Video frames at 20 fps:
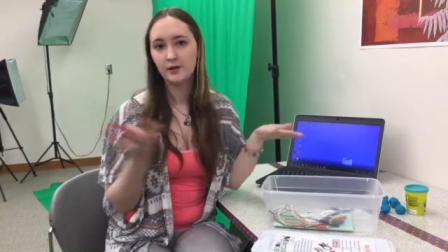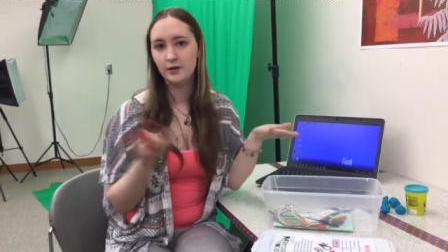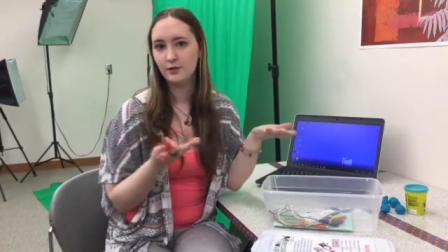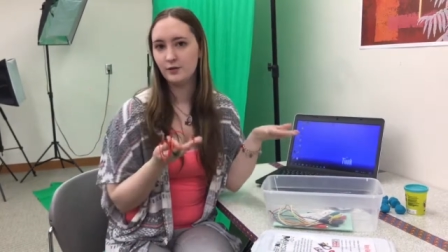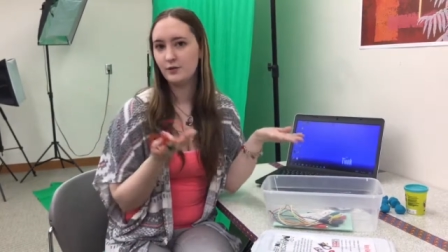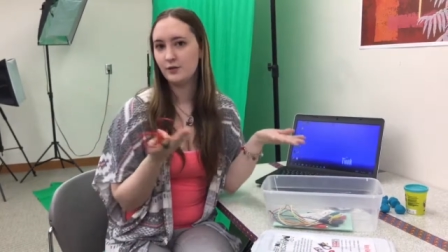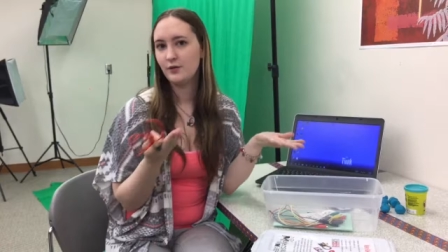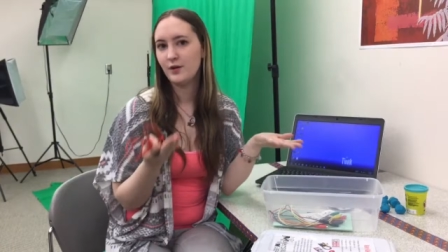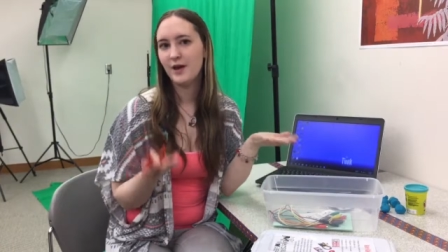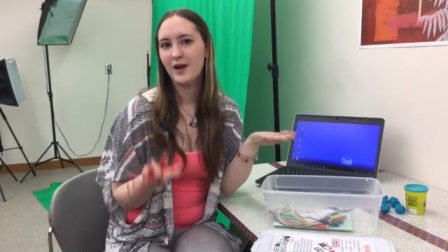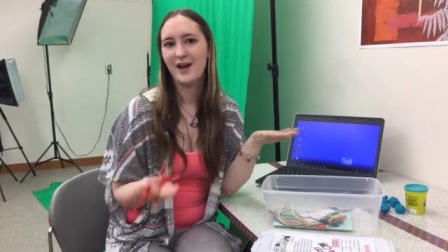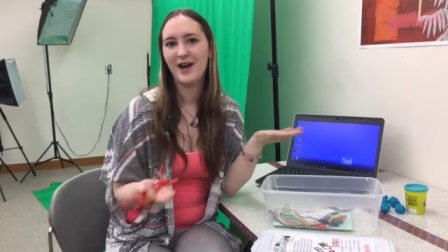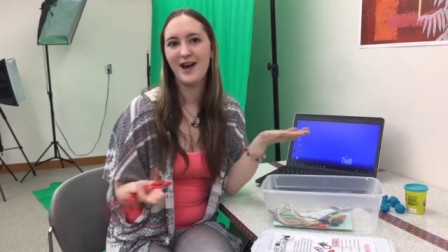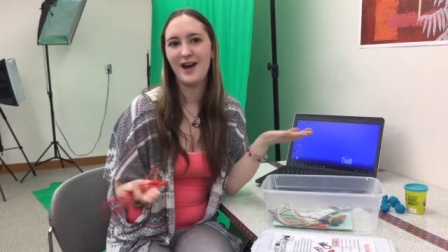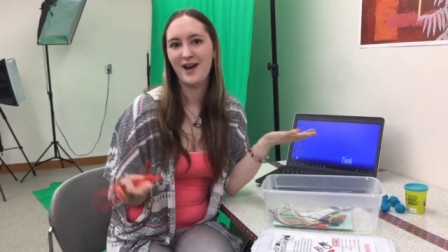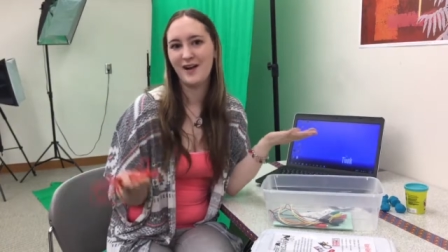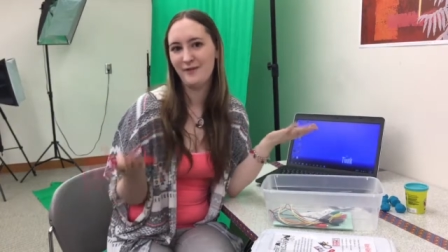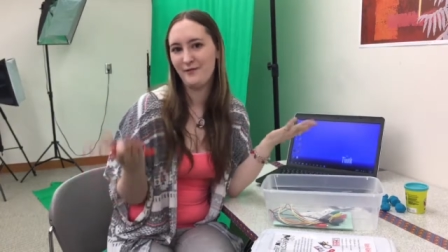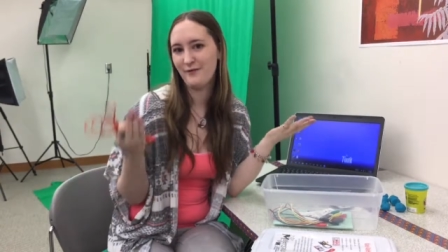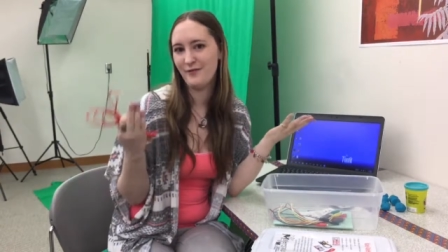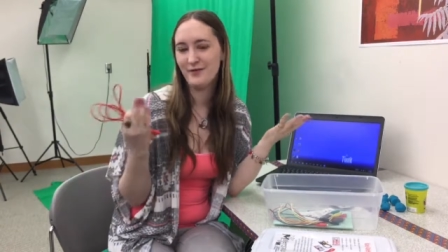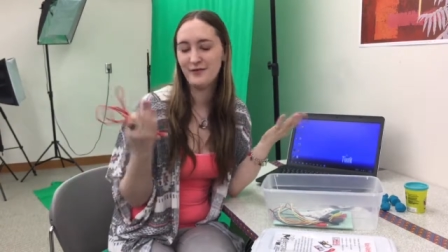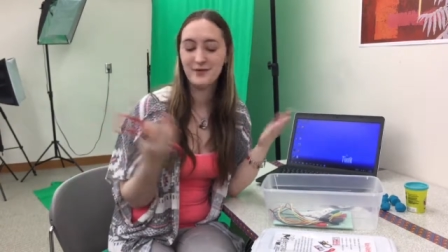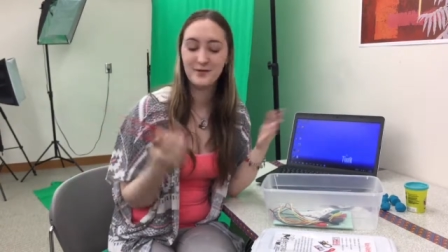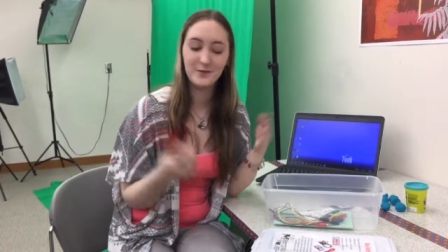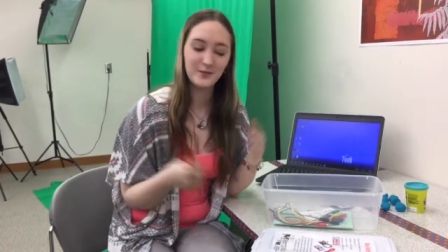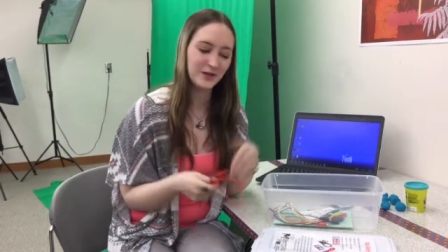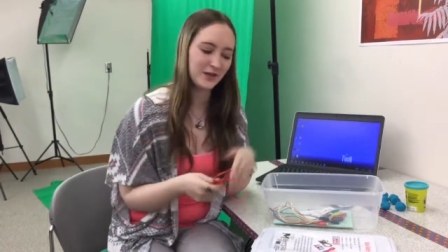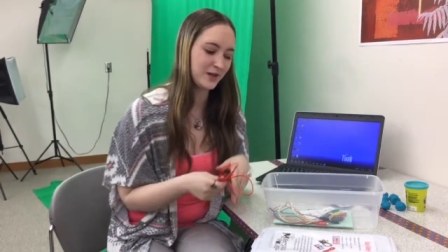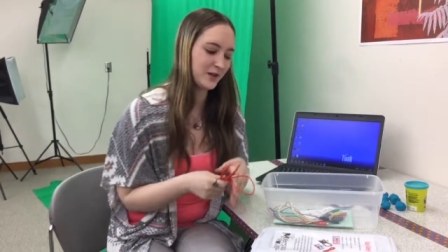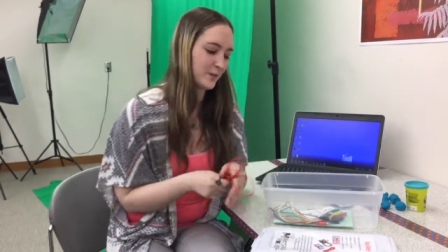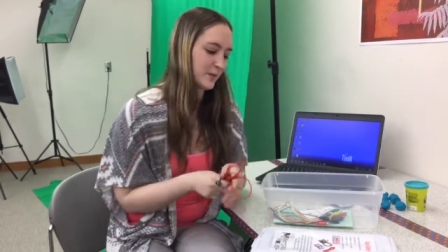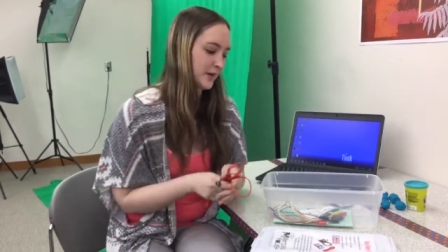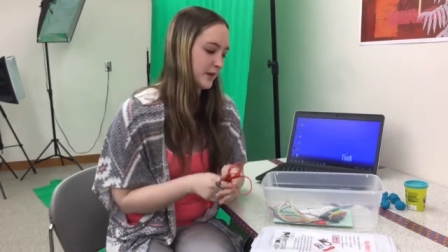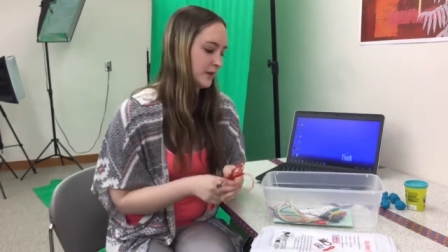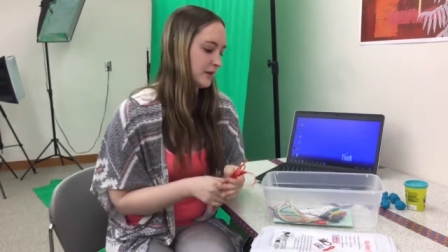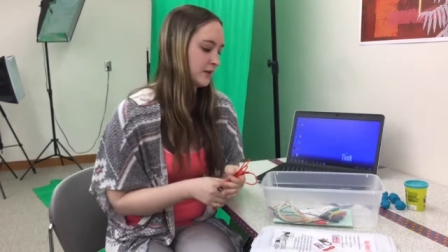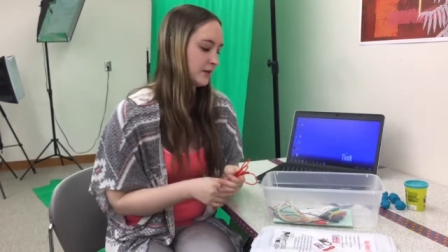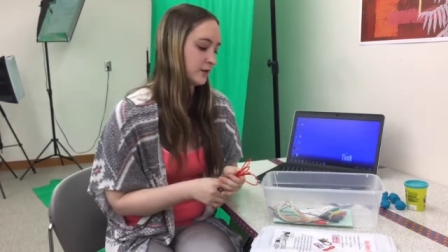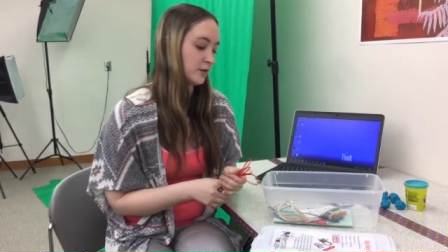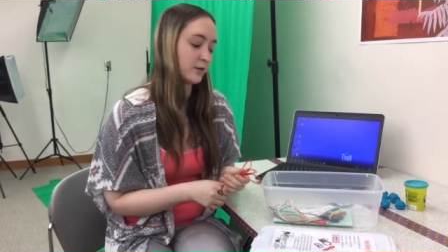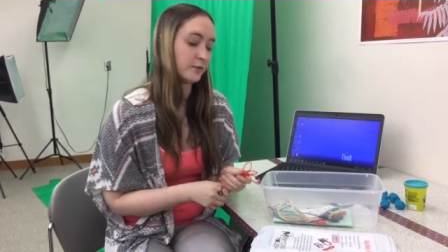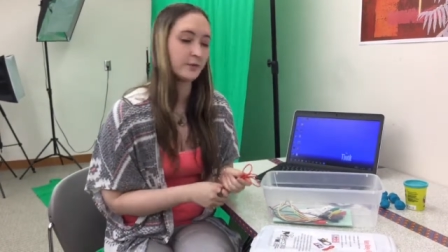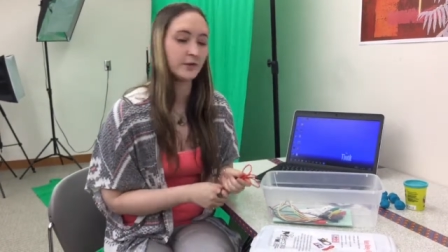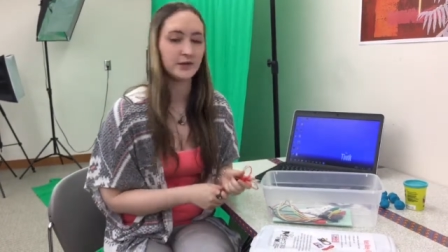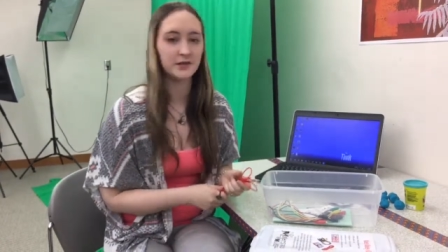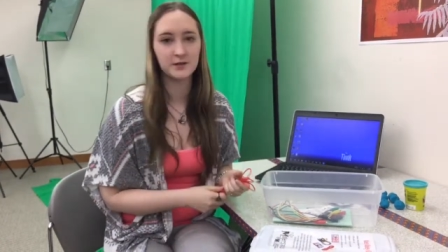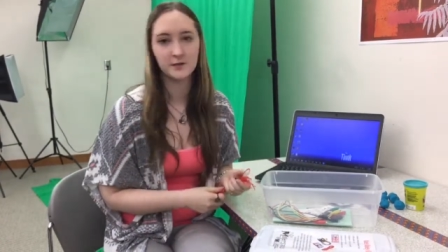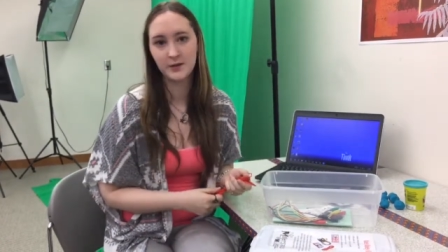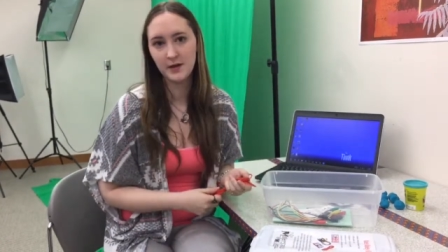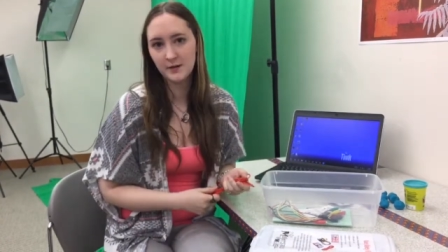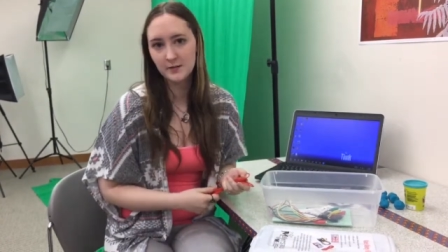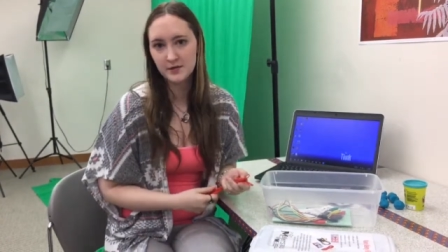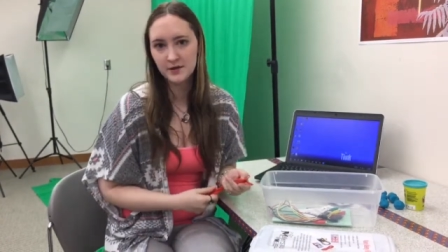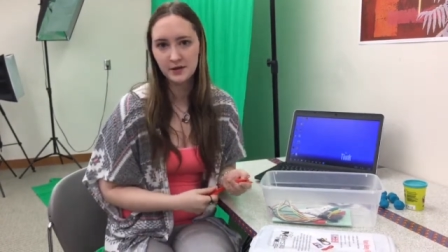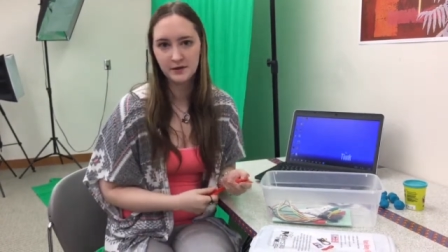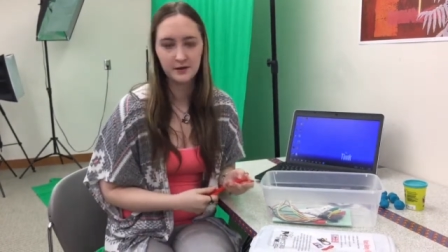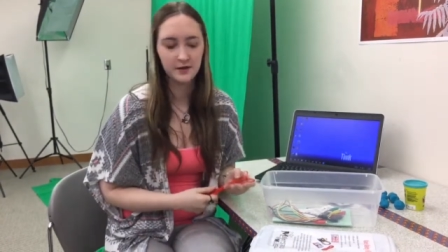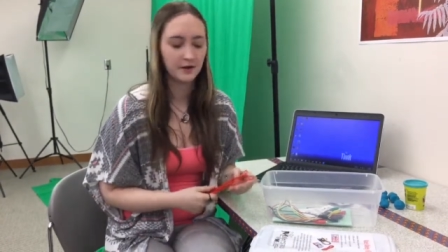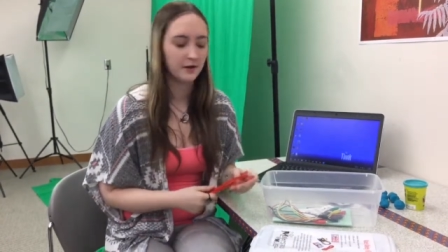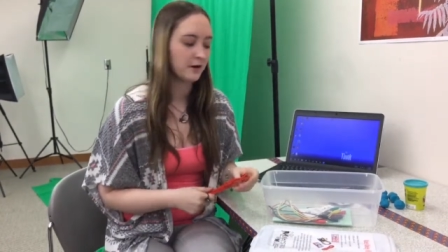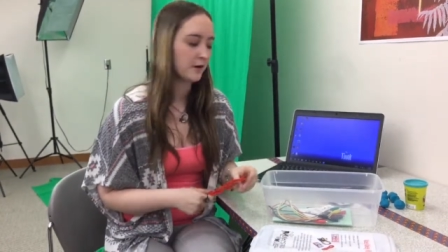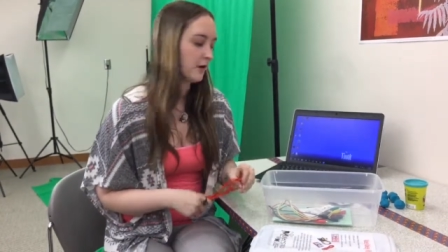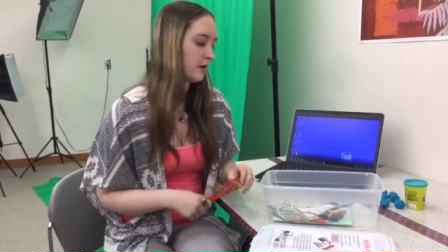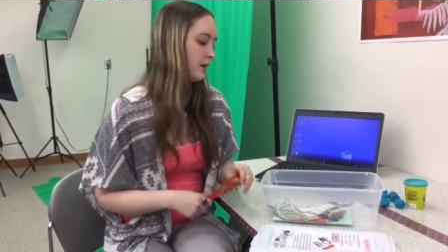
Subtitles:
you have the Makey Makey and you can play some games on there.